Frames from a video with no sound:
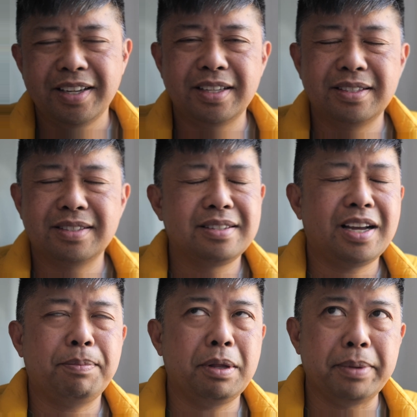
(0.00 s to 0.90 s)
It's just a
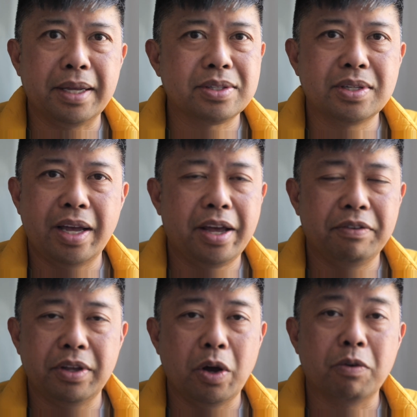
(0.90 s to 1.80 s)
couple of minutes out
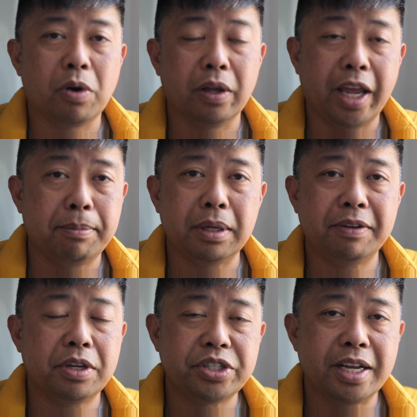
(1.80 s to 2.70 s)
of the overall game and
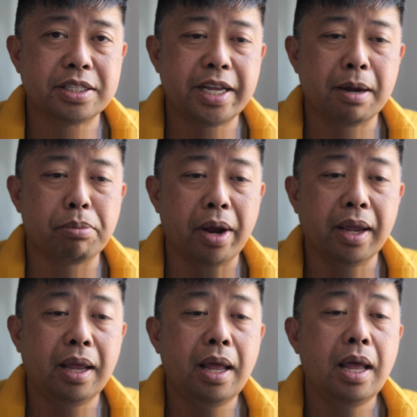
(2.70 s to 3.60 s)
give you a chance to take a break.